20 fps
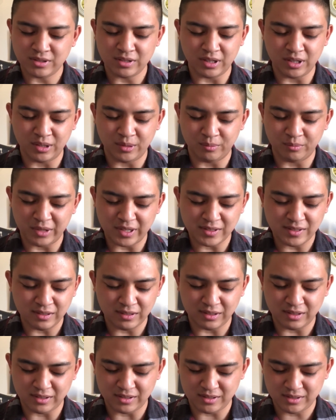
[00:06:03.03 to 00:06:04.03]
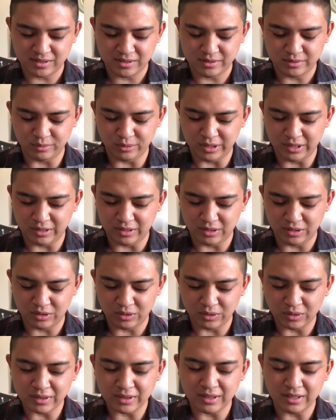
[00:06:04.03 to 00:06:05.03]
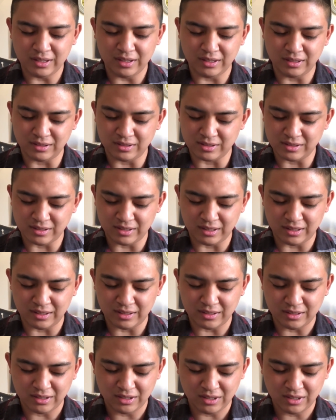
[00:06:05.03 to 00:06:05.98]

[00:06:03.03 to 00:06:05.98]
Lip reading: blessing us with good things and